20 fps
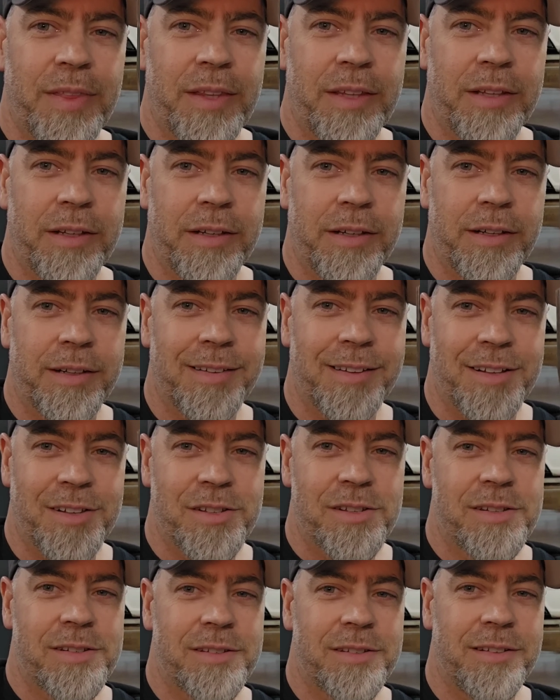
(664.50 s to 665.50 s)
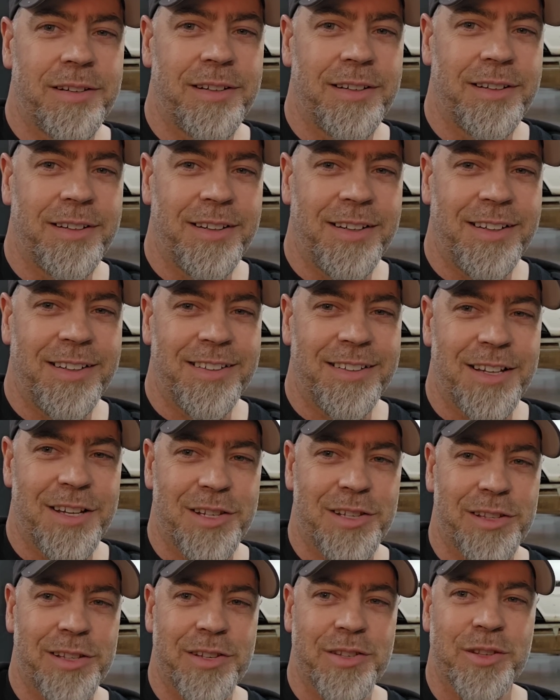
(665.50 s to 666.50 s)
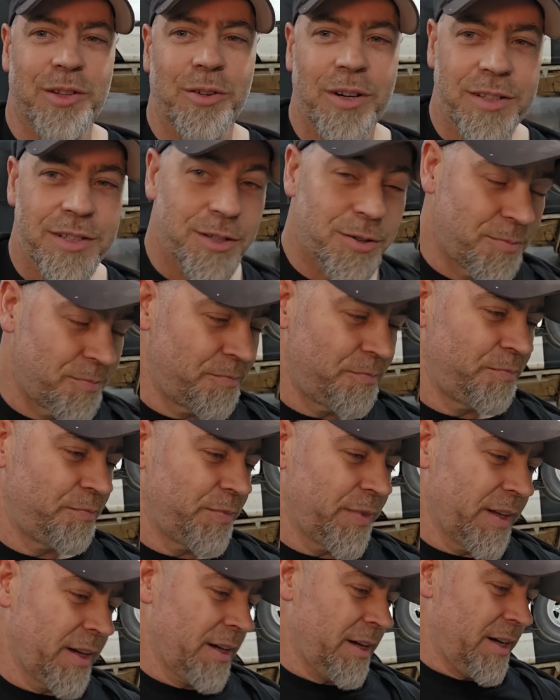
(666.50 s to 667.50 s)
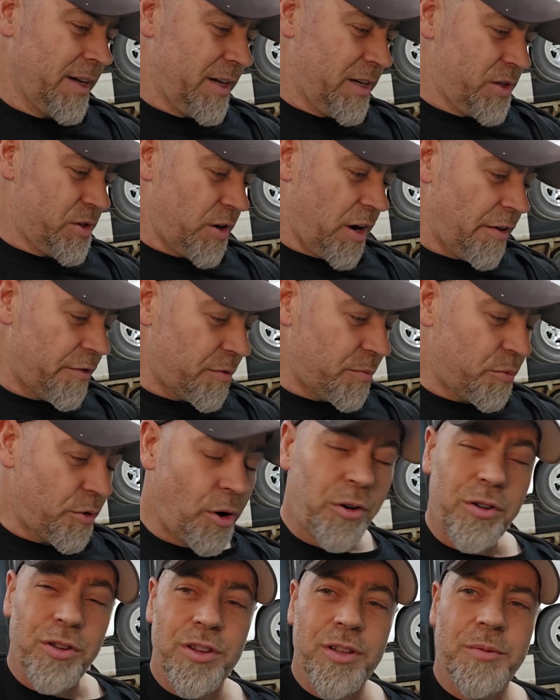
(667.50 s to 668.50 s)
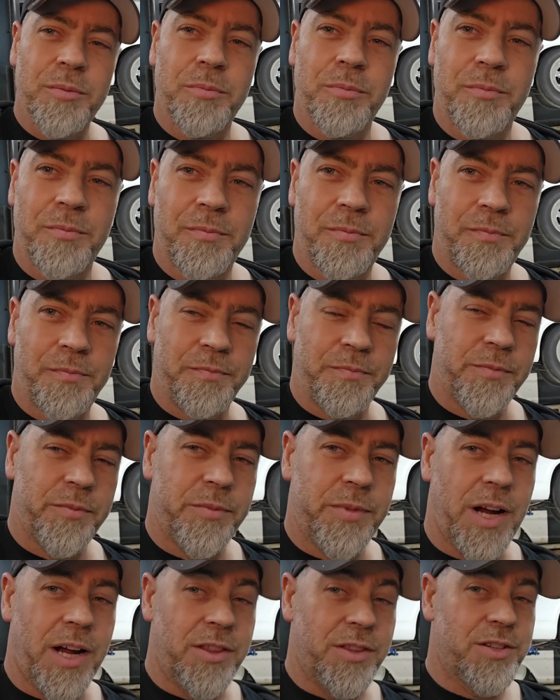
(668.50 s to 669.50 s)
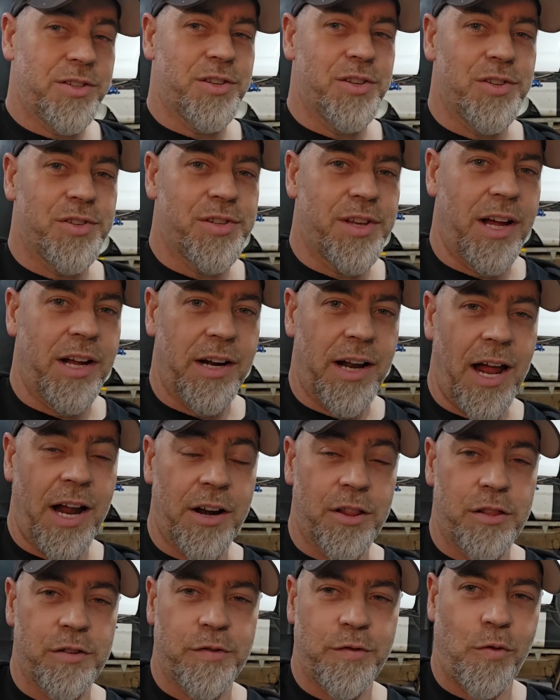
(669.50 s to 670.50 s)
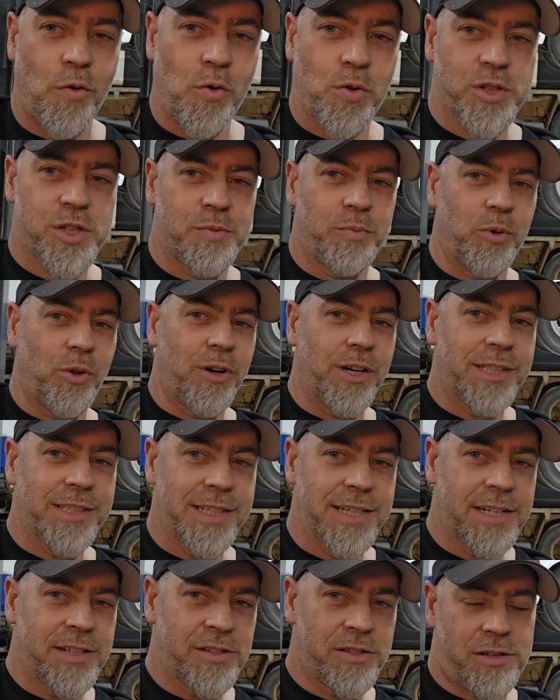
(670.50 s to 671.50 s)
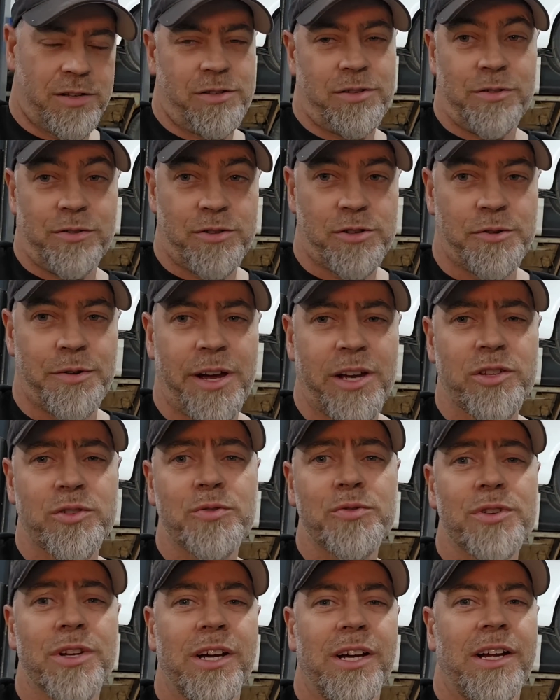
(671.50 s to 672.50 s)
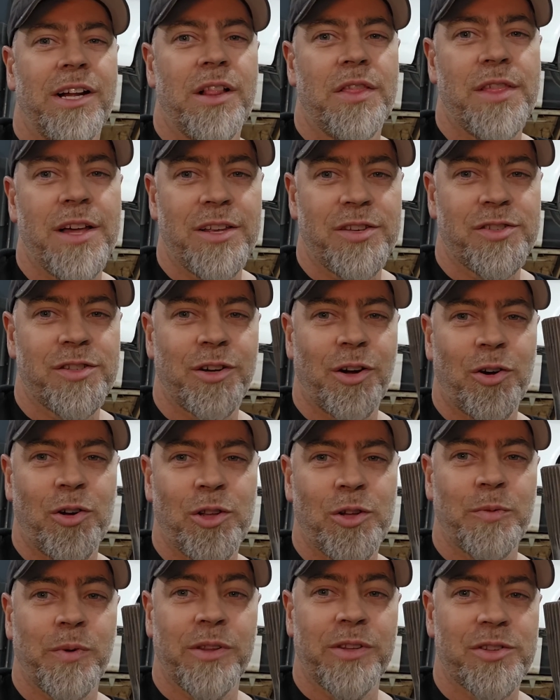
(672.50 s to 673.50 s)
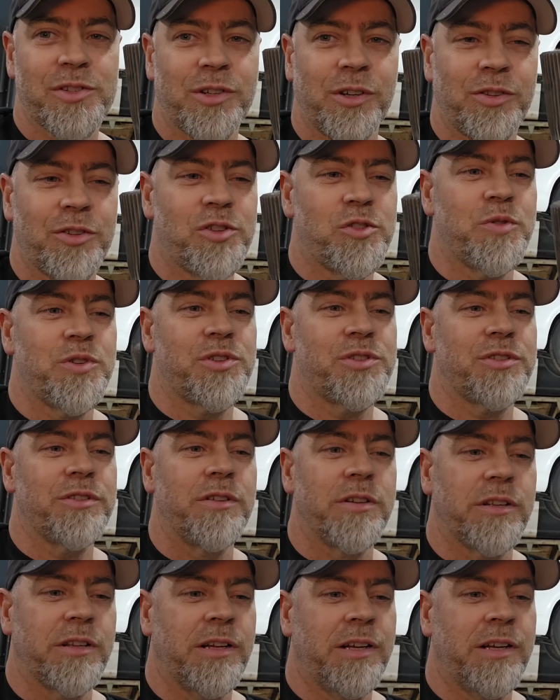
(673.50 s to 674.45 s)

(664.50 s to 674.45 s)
Yeah, that's less than ideal. So I haven't broken them, and this is out of the 4 splined ends, so 2 axles, that's the only one that's got the twist in it.